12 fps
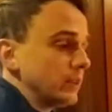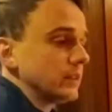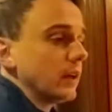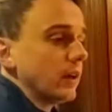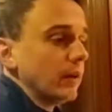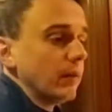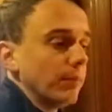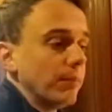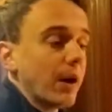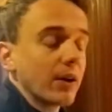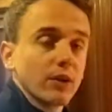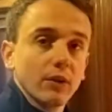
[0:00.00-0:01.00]
with
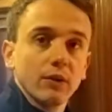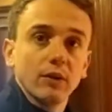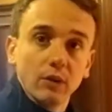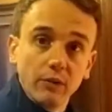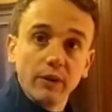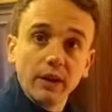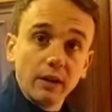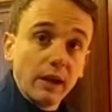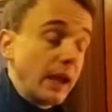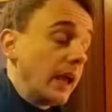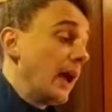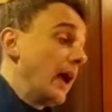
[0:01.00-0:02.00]
Barker level,
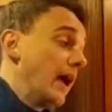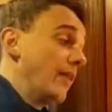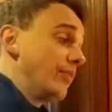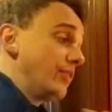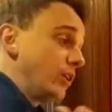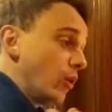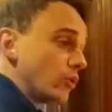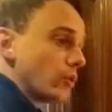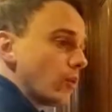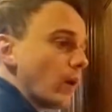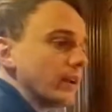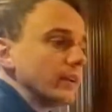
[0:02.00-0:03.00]
and the
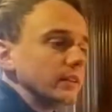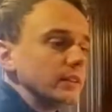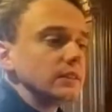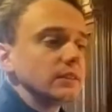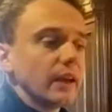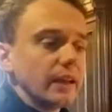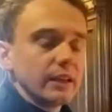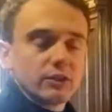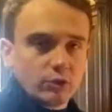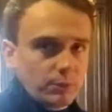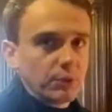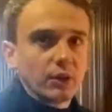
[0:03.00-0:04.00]
other one is
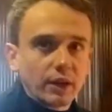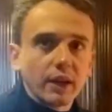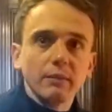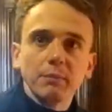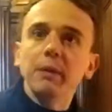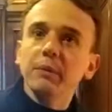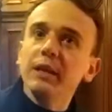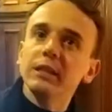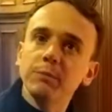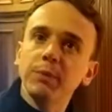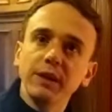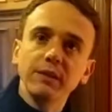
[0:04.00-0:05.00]
electric. But I can
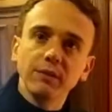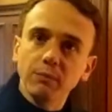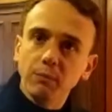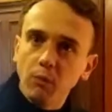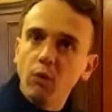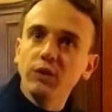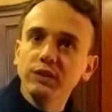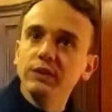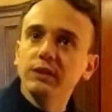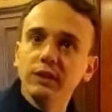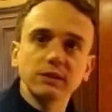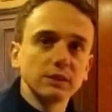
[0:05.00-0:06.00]
maybe explain more in
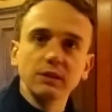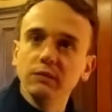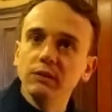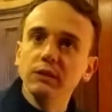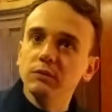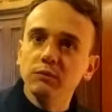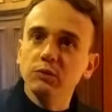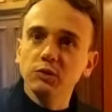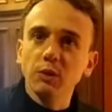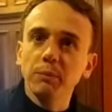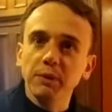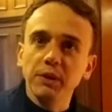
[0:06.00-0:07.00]
details in
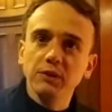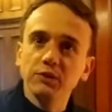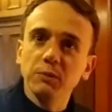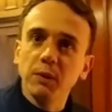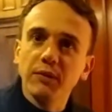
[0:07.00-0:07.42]
some minutes.